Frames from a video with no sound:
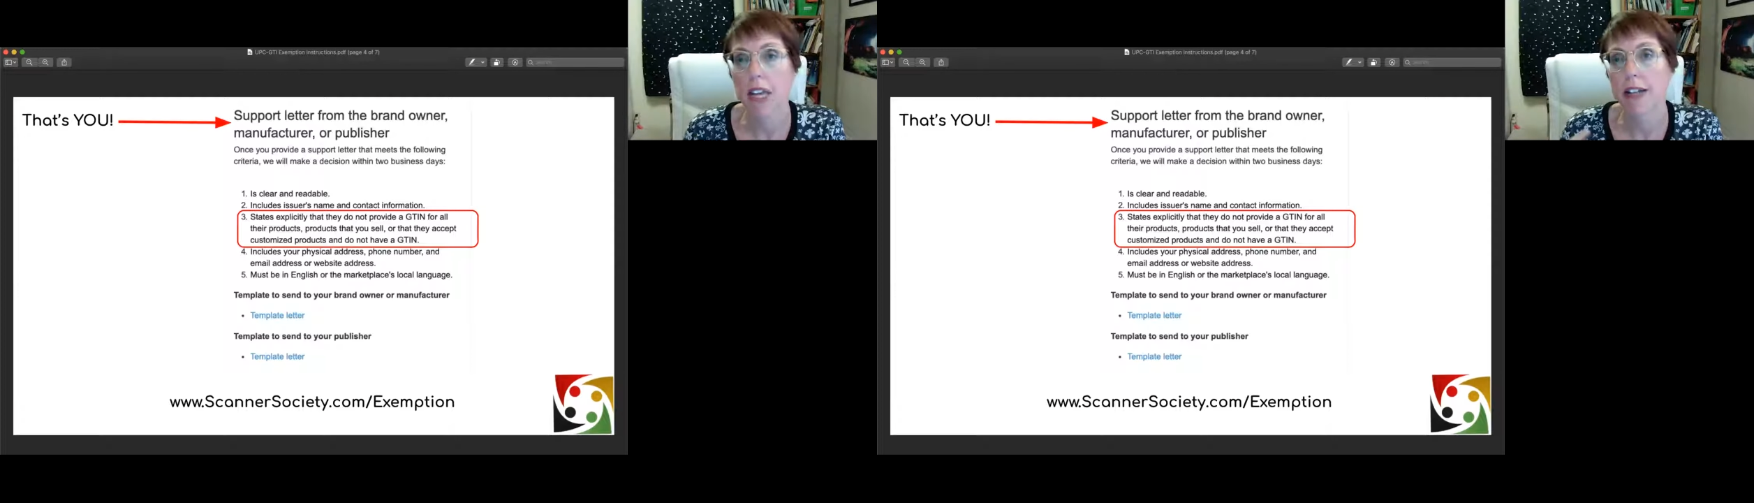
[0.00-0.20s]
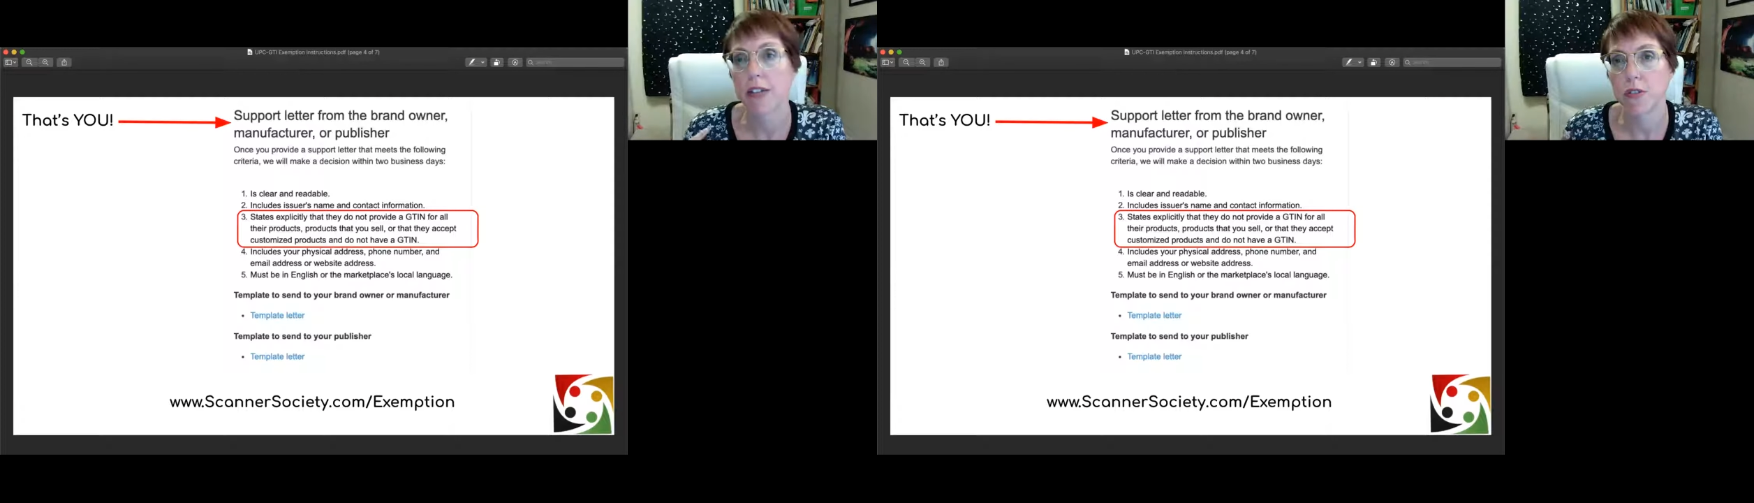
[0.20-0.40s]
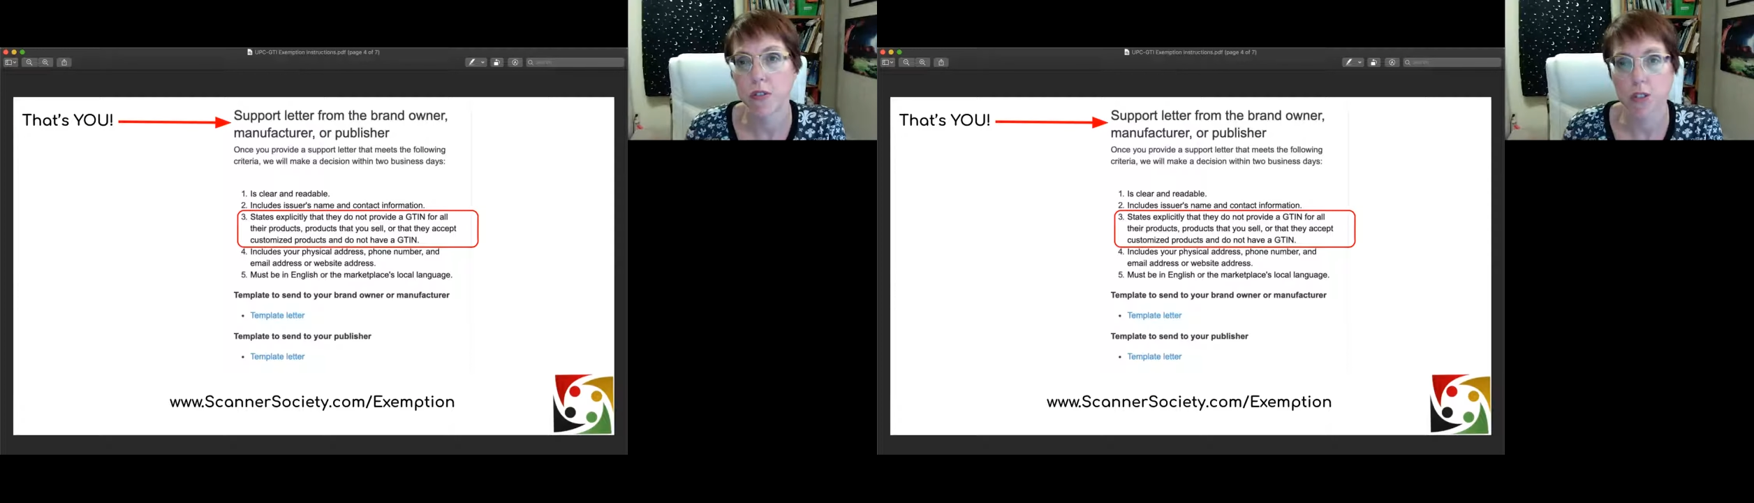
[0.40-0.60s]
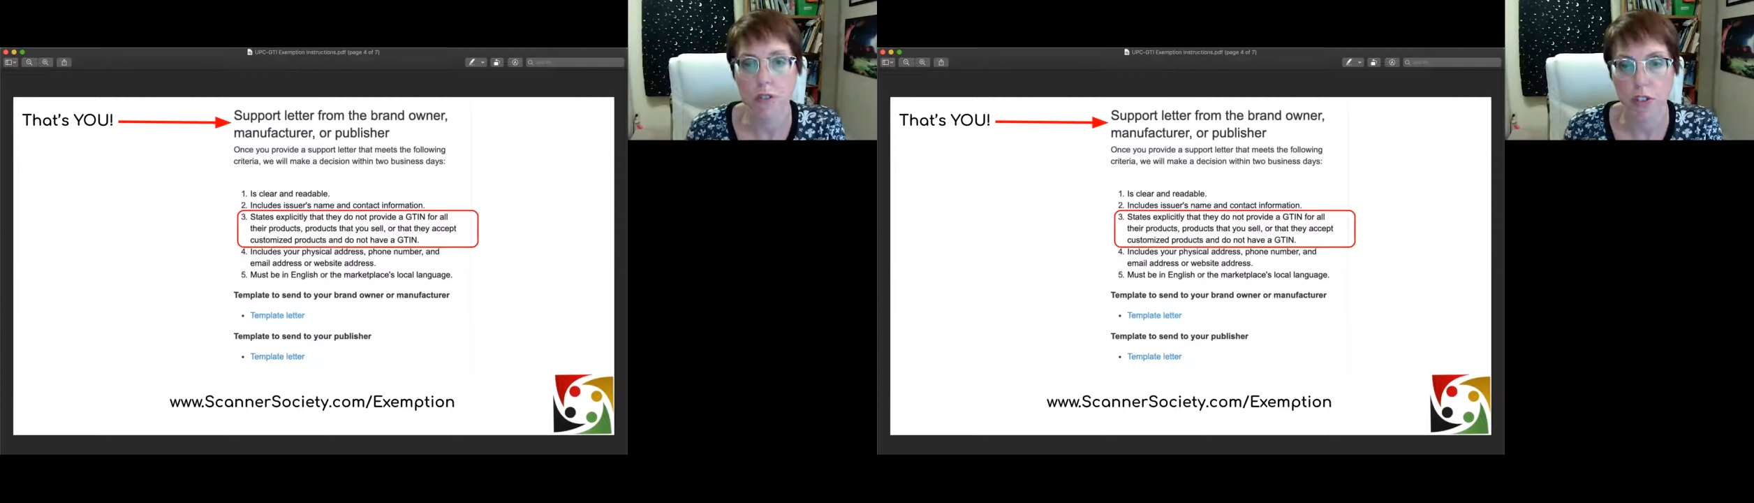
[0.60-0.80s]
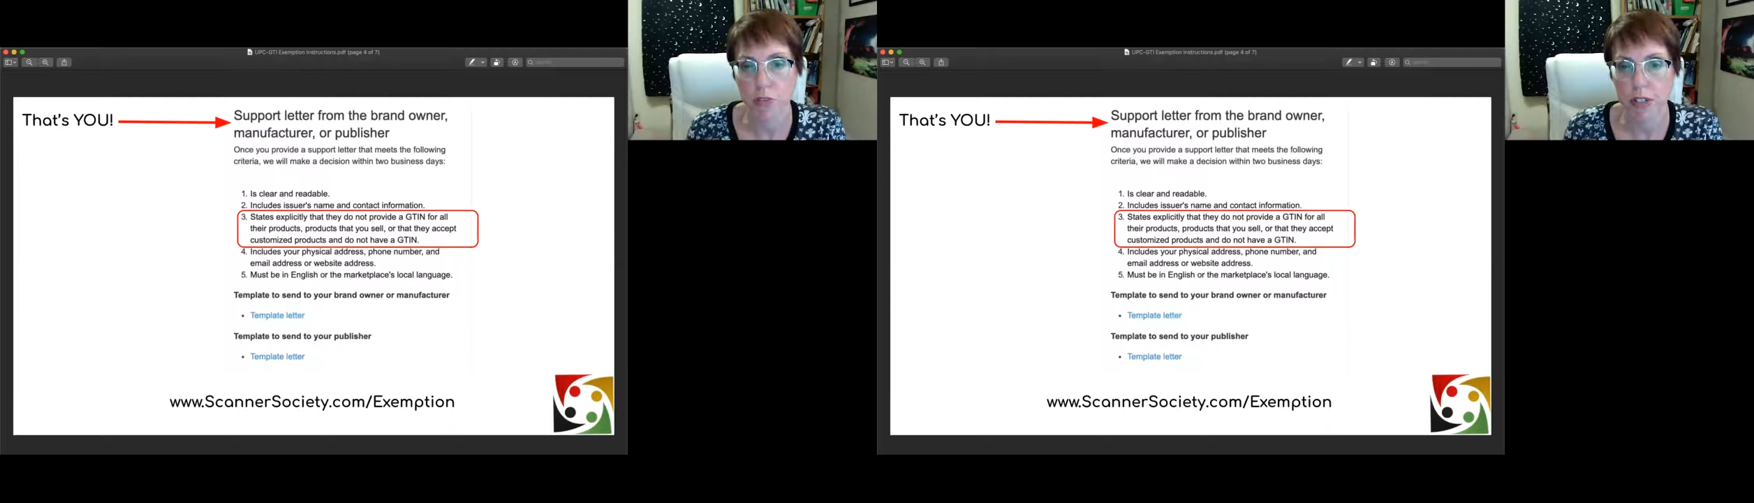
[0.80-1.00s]
and you
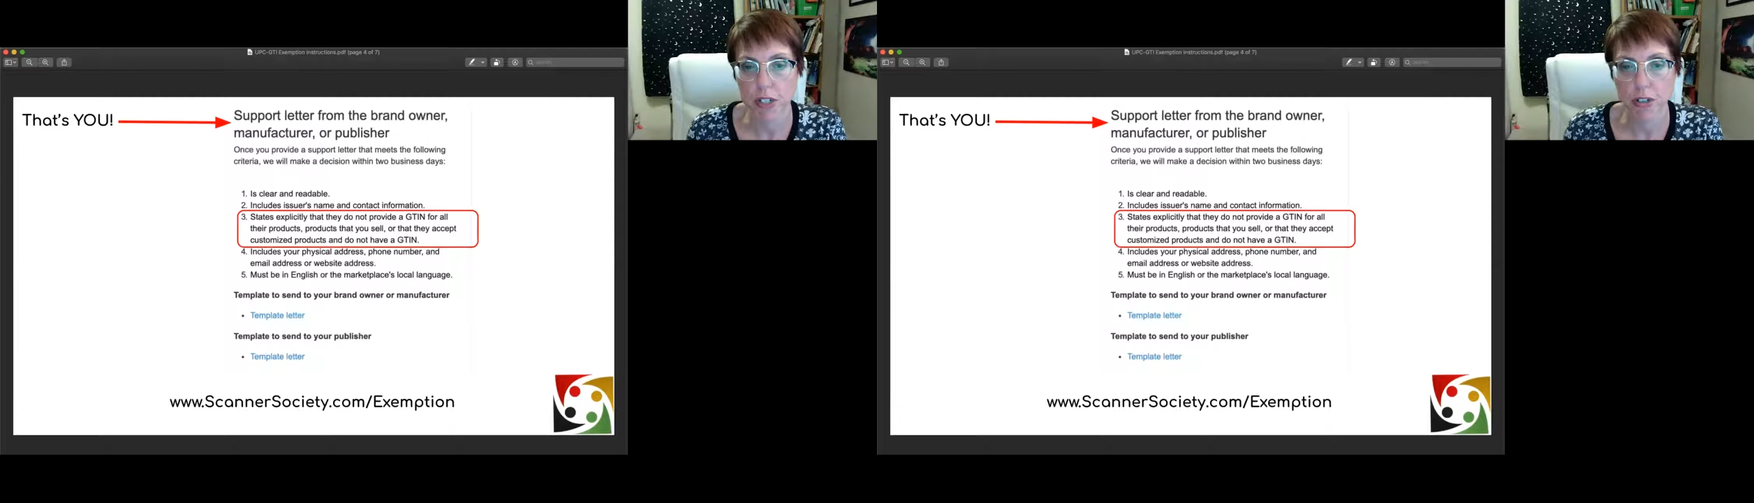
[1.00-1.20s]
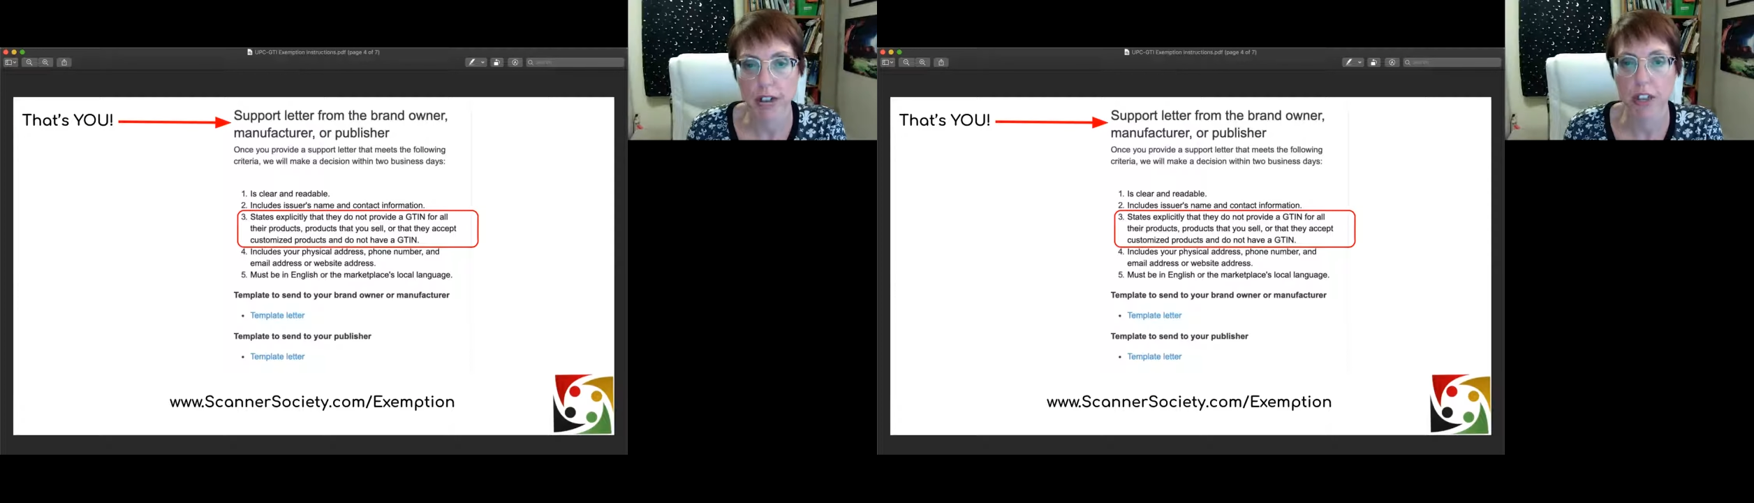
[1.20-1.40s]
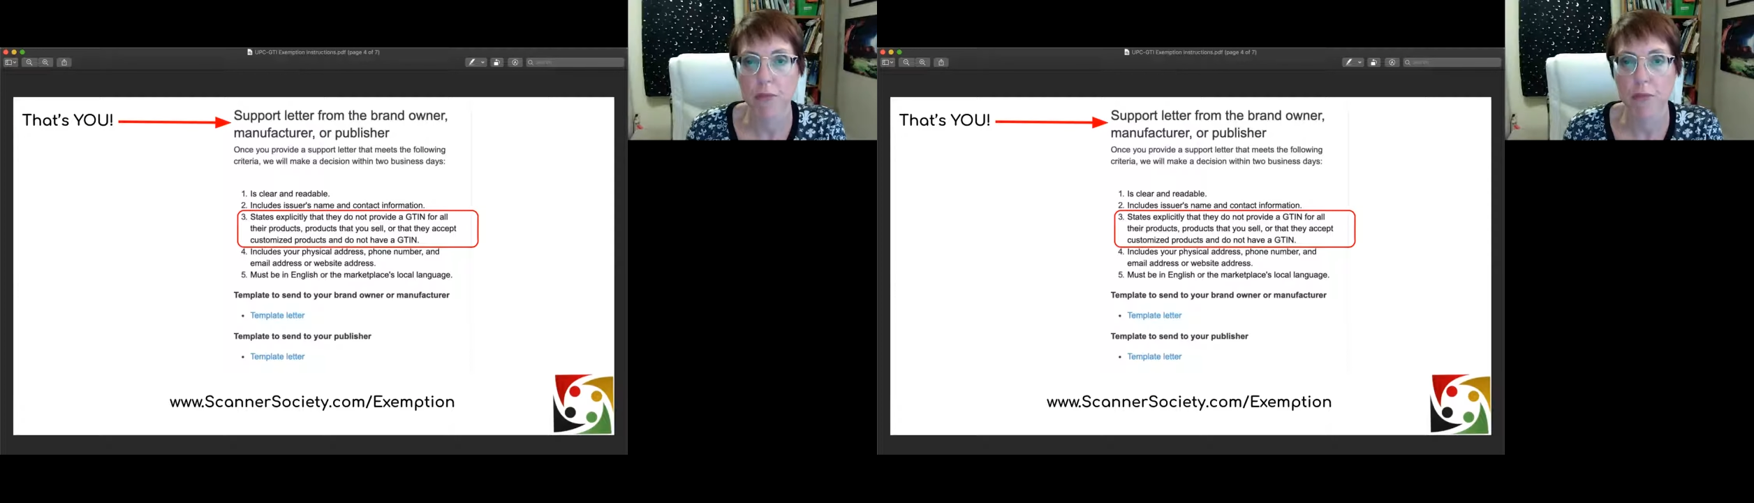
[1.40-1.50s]
just want to do that,